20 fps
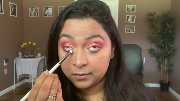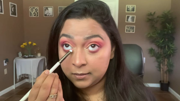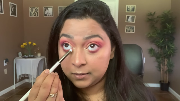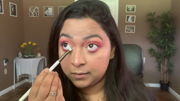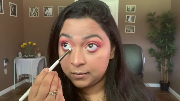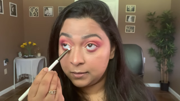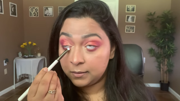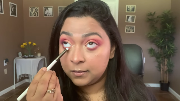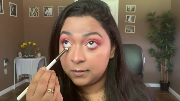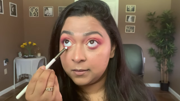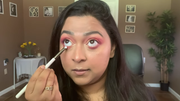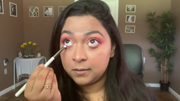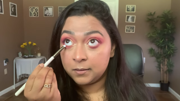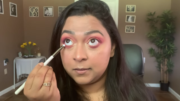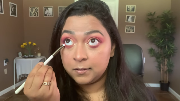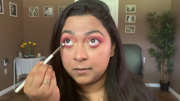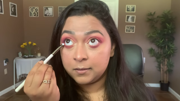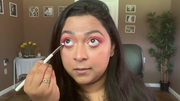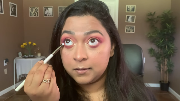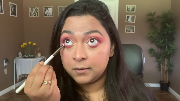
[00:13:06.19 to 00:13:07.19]

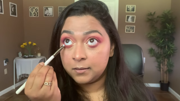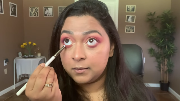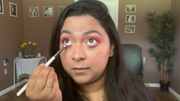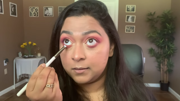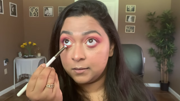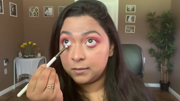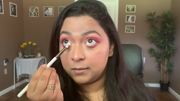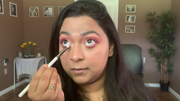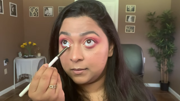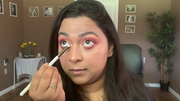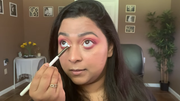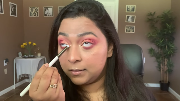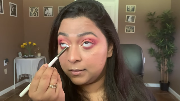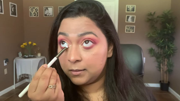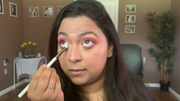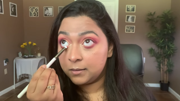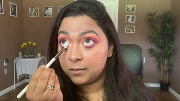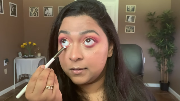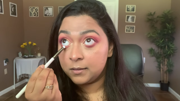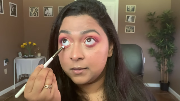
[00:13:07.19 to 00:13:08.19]

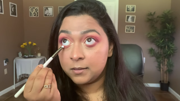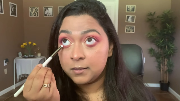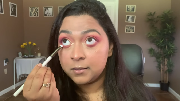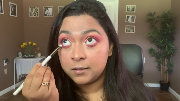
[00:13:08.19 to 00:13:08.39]
No one is speaking in this clip.